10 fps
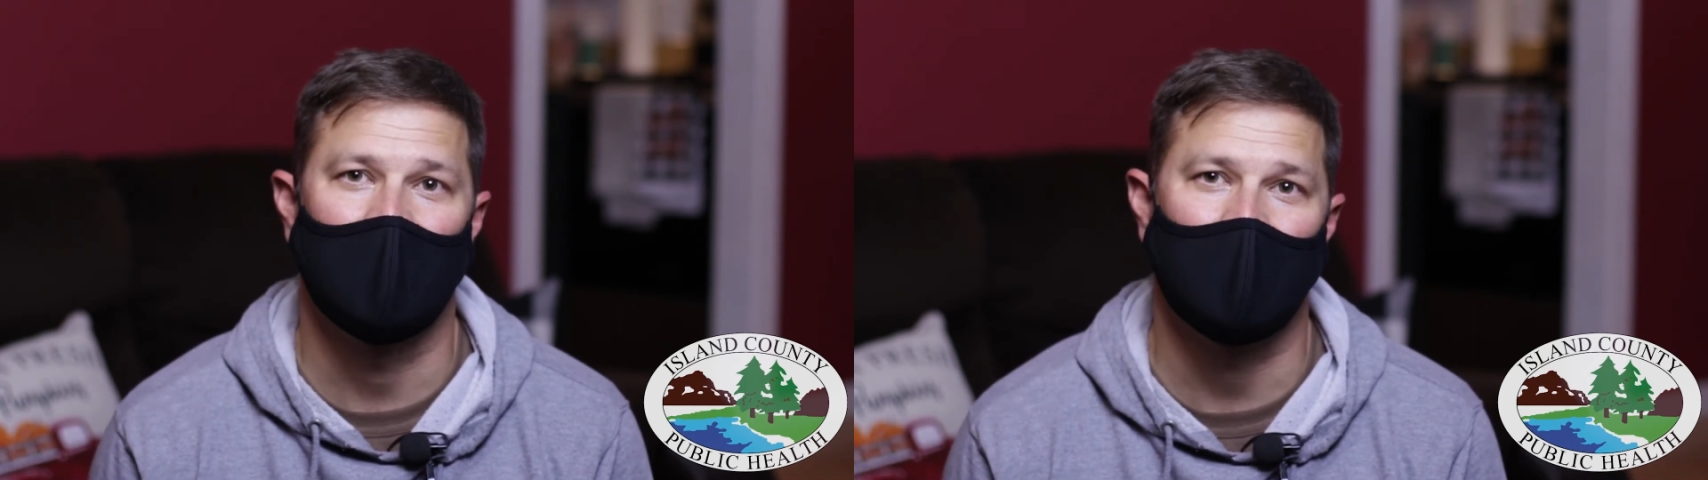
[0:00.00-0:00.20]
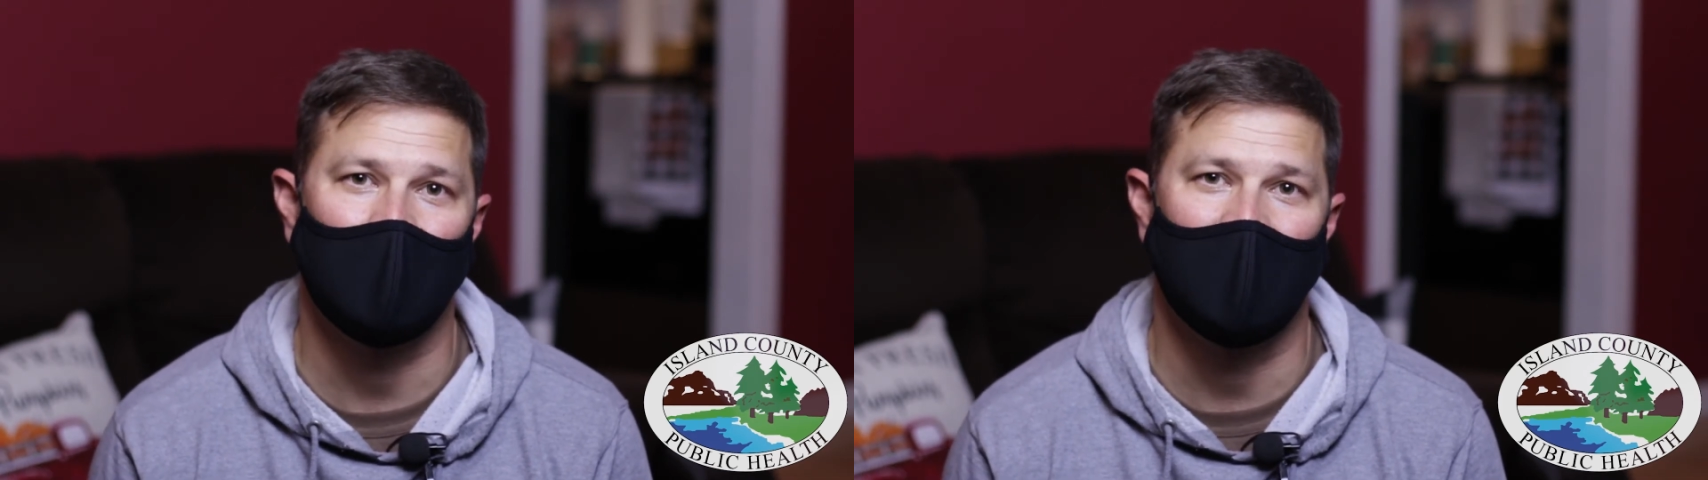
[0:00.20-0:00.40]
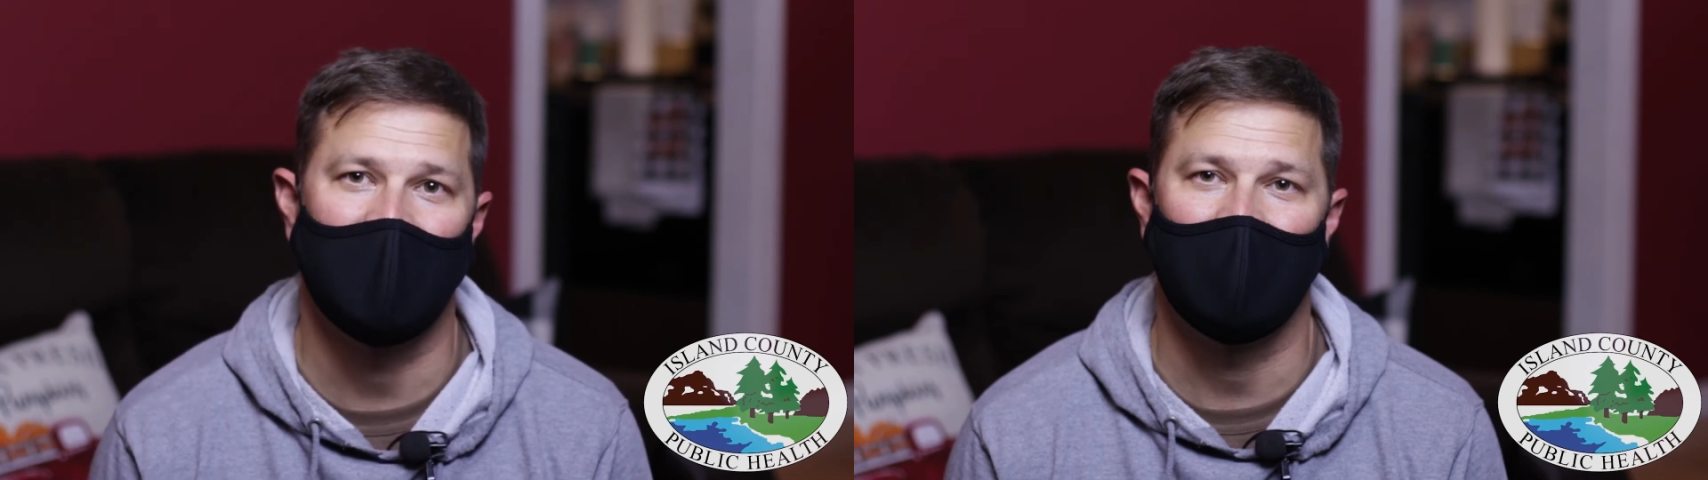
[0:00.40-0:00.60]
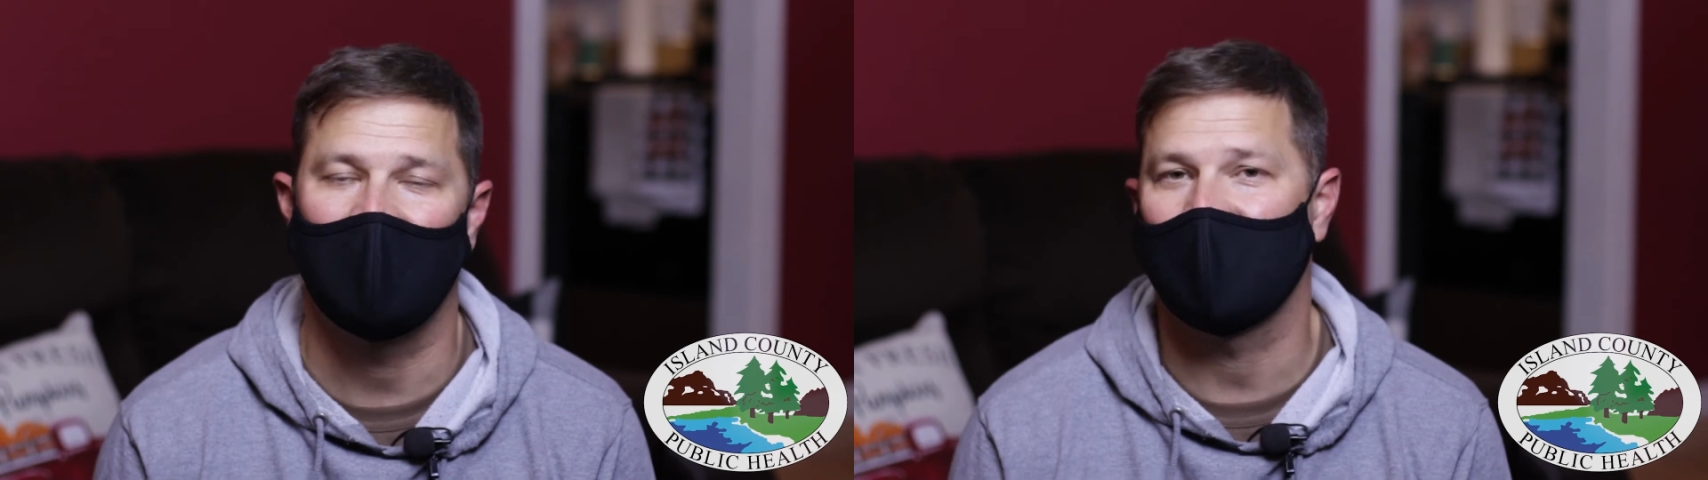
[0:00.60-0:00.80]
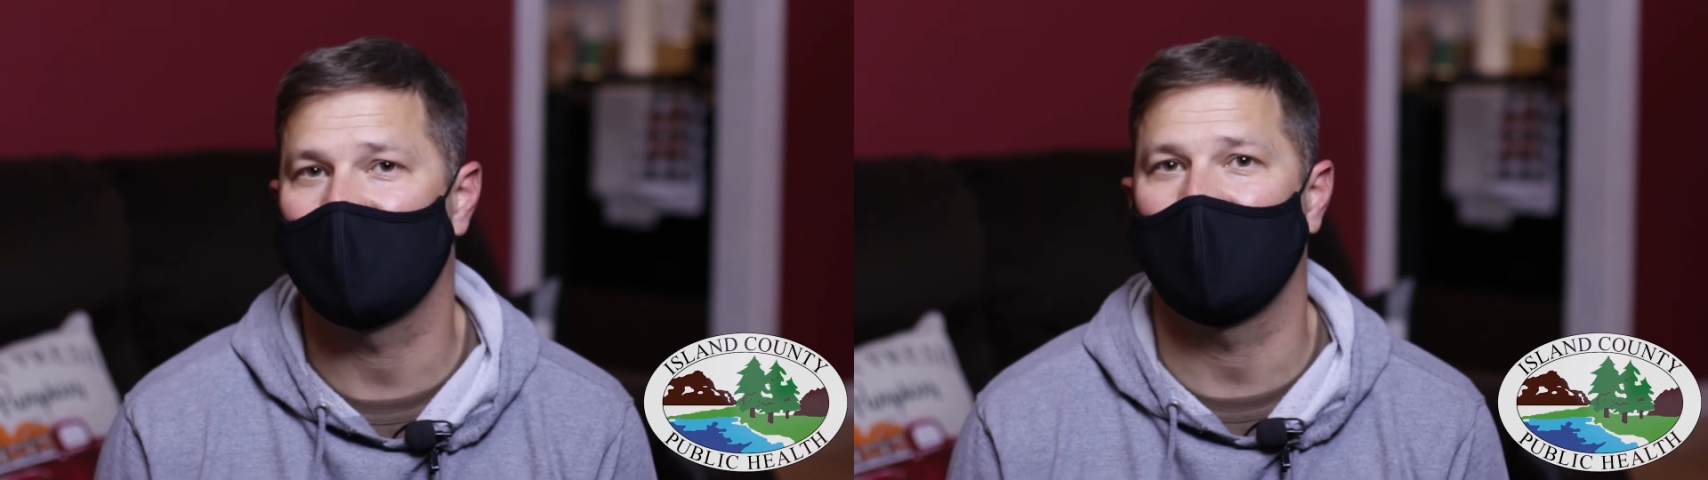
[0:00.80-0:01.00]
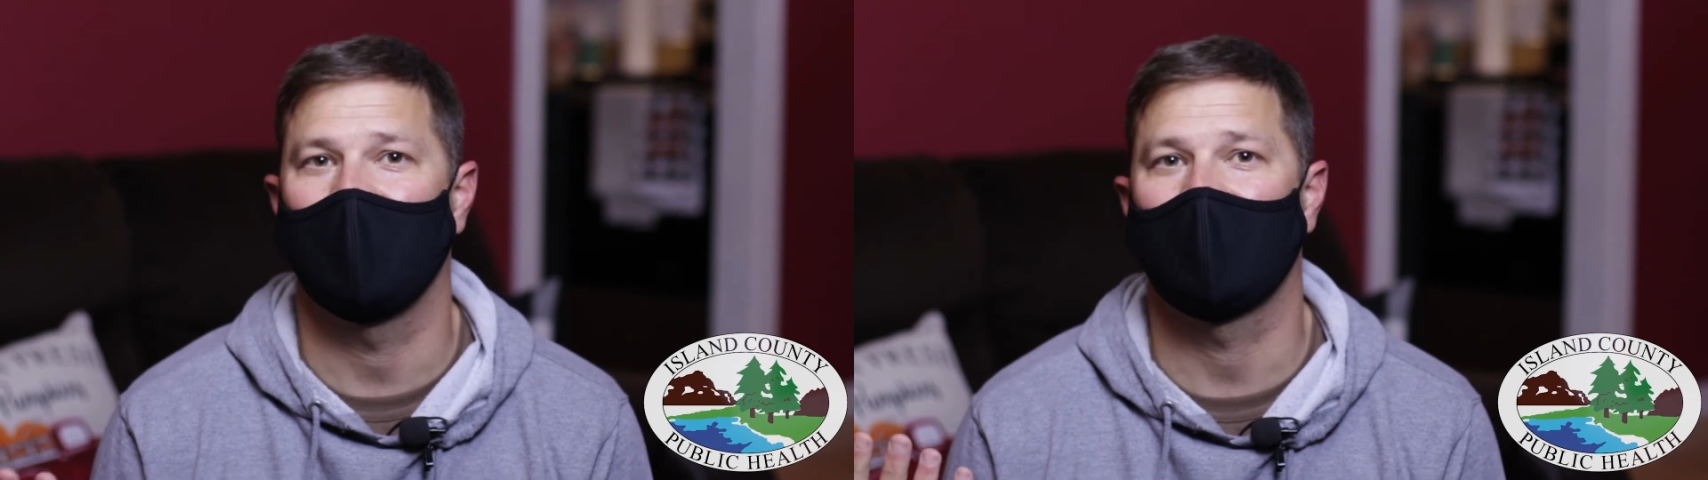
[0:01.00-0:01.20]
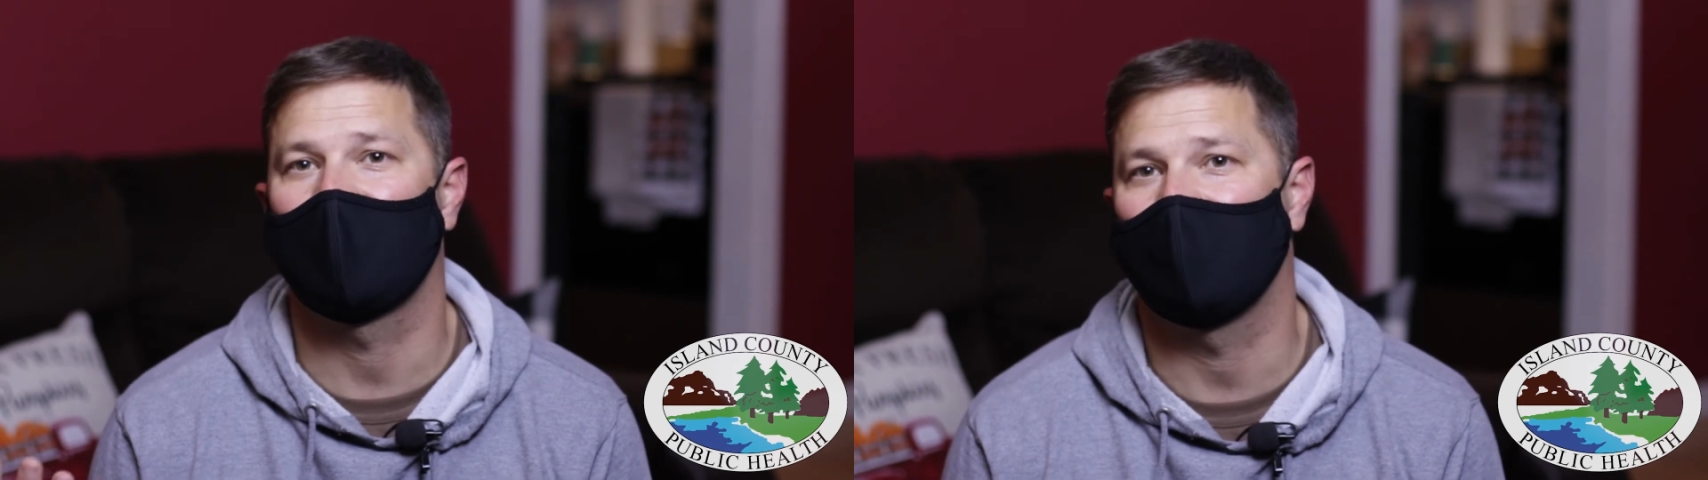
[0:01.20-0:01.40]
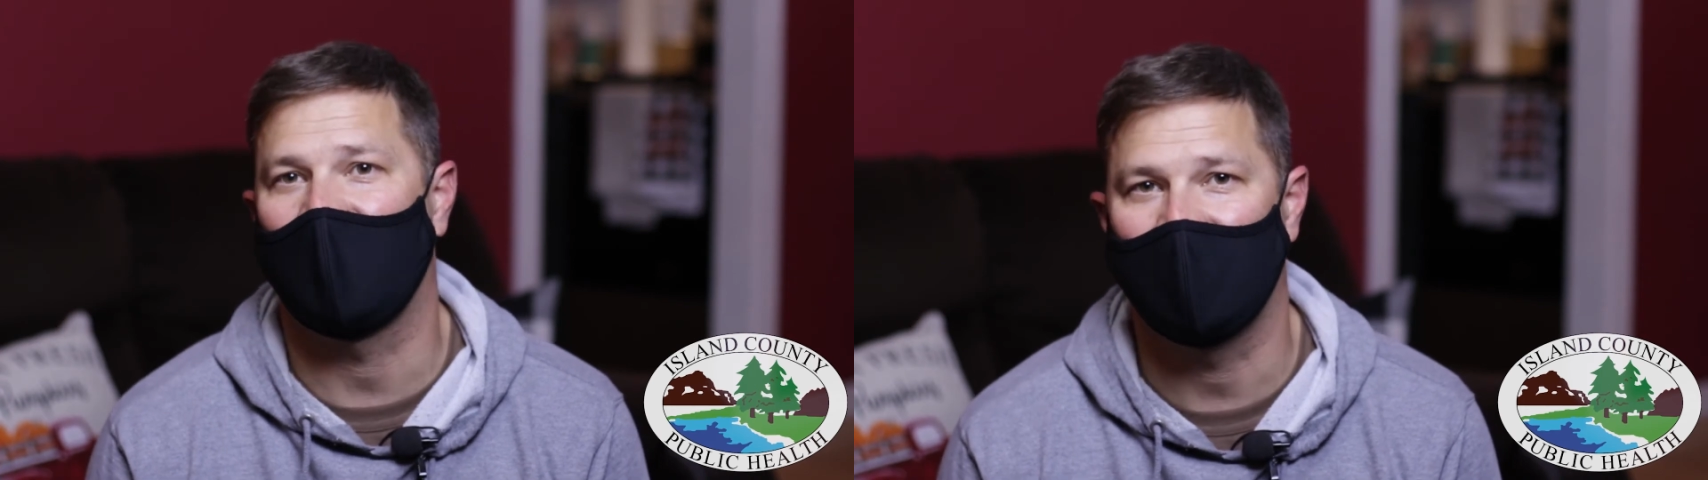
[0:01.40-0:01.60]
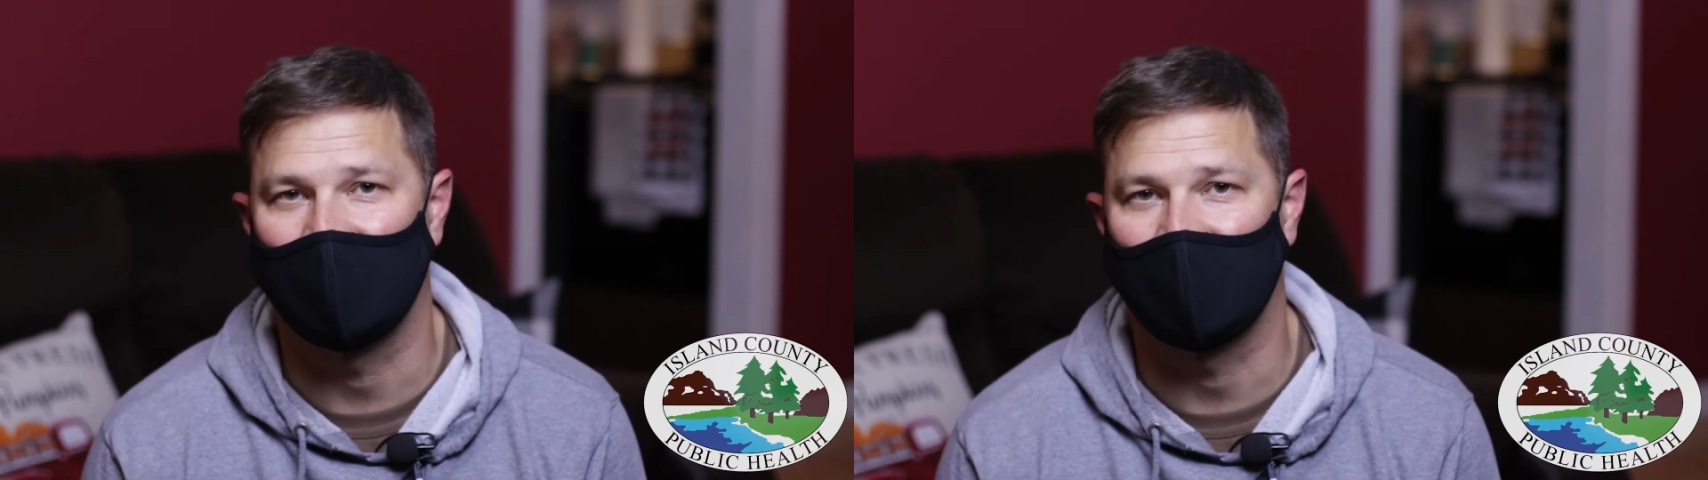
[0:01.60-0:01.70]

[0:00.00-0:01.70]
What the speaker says: whenever you're considering survival.